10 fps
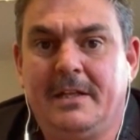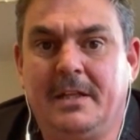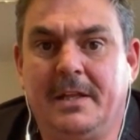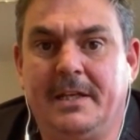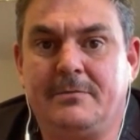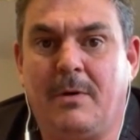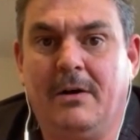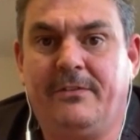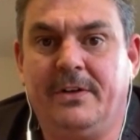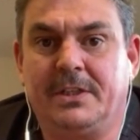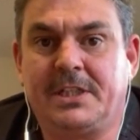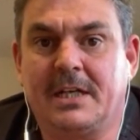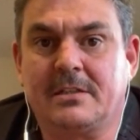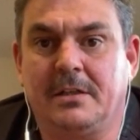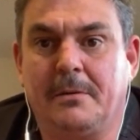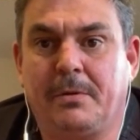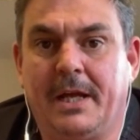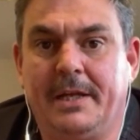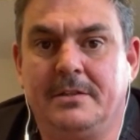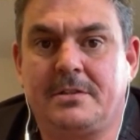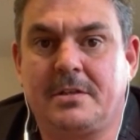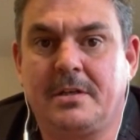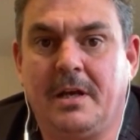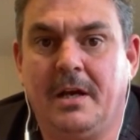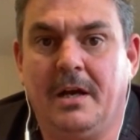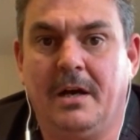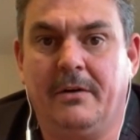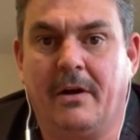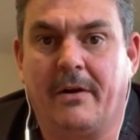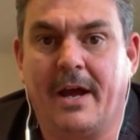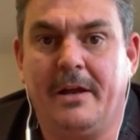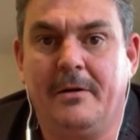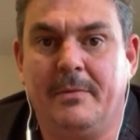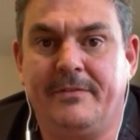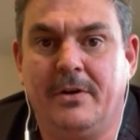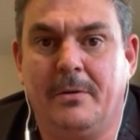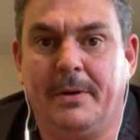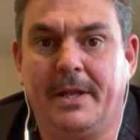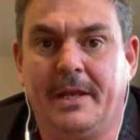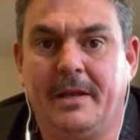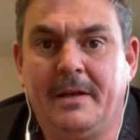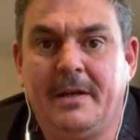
that these welfare checks on the players are all right, and with nobody